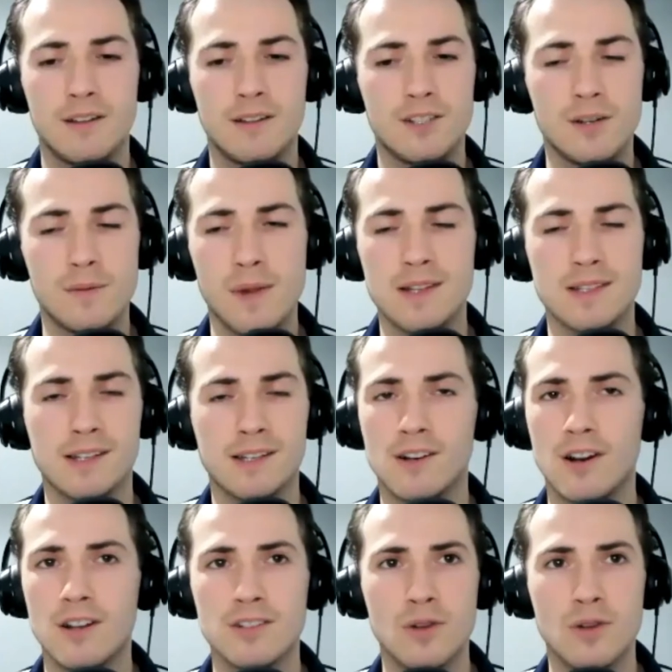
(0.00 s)
gymnastics
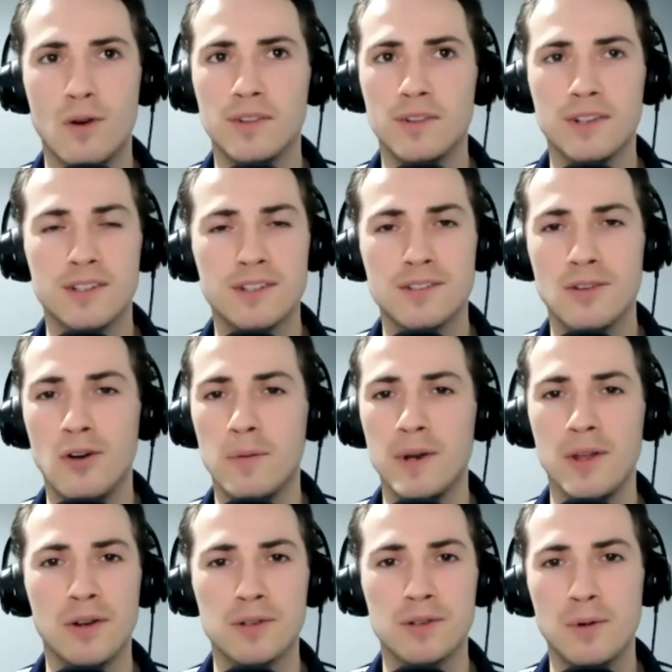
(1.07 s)
crosses over to so many
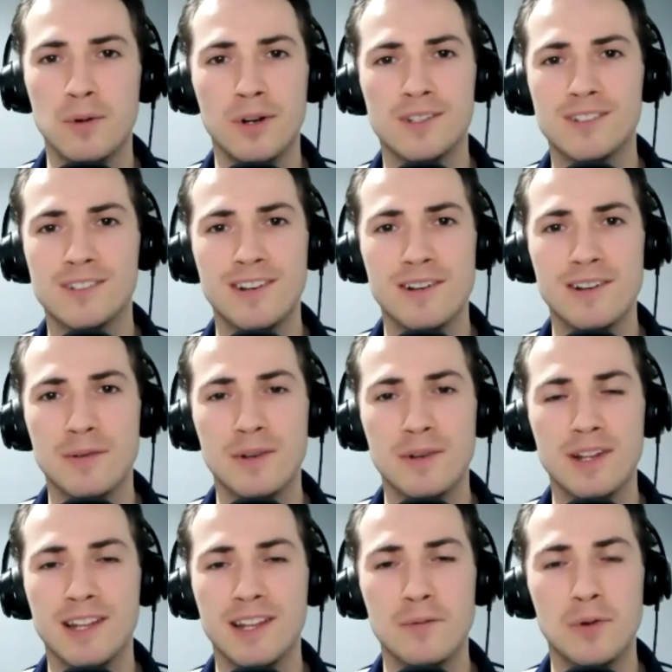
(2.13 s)
other sports, right? Like when you
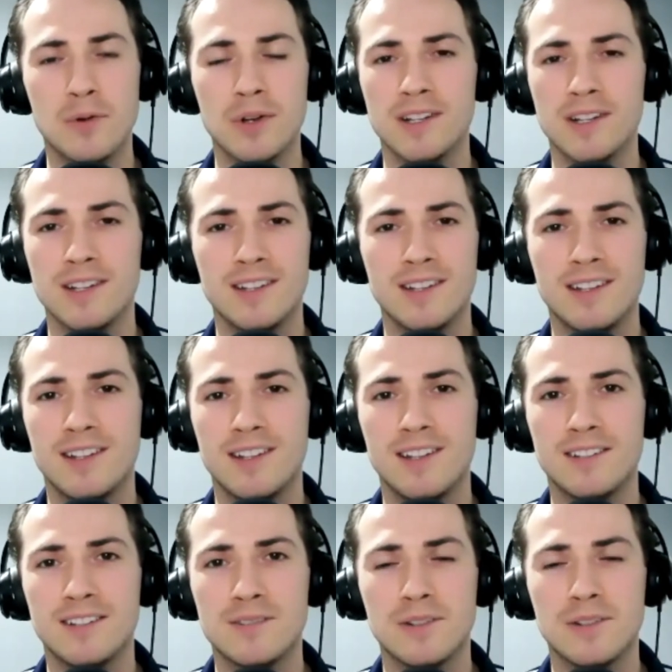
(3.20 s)
think about it. So